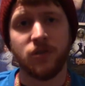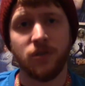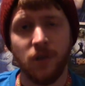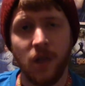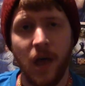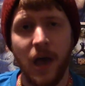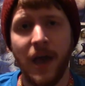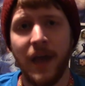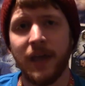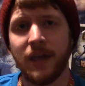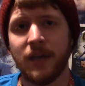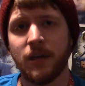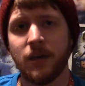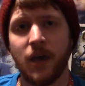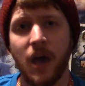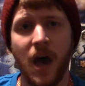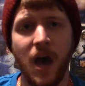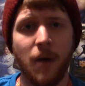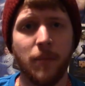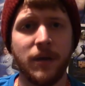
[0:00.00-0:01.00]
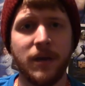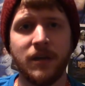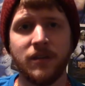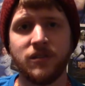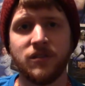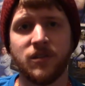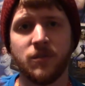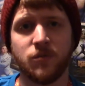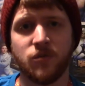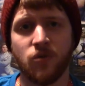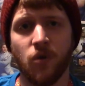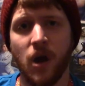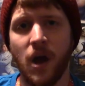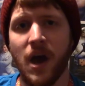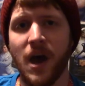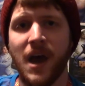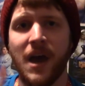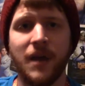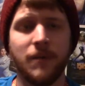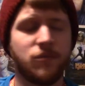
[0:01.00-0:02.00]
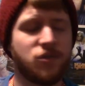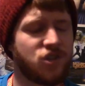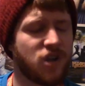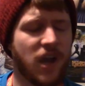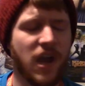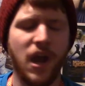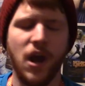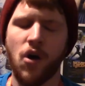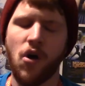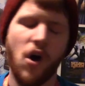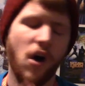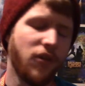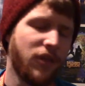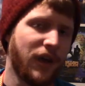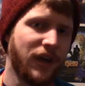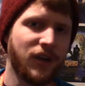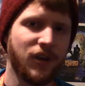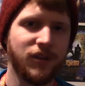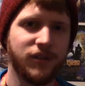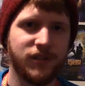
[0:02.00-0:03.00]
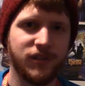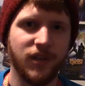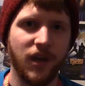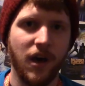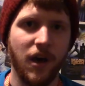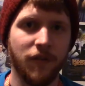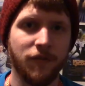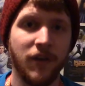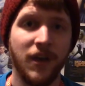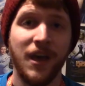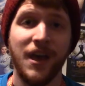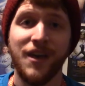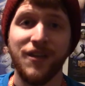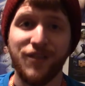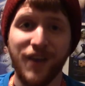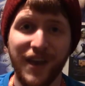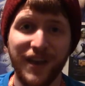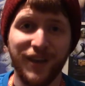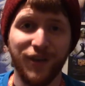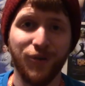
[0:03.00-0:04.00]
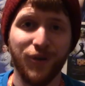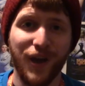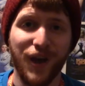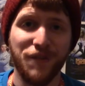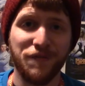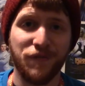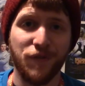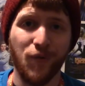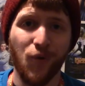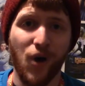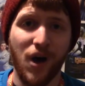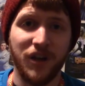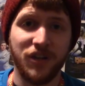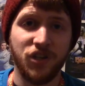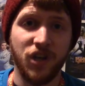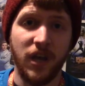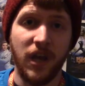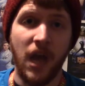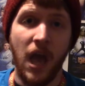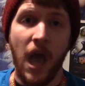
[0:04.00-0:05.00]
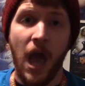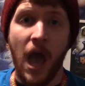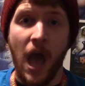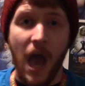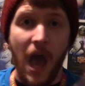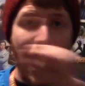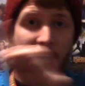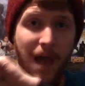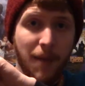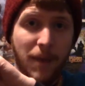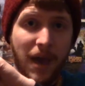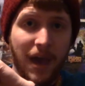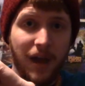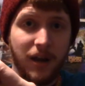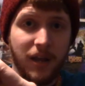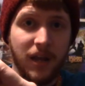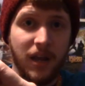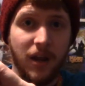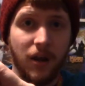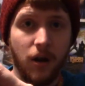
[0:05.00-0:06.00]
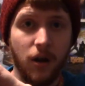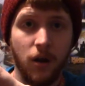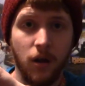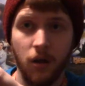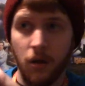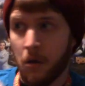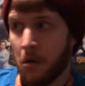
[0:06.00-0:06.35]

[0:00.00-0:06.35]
to like, comment, subscribe, share, all that good stuff. Thank you again for watching. I'm out of here.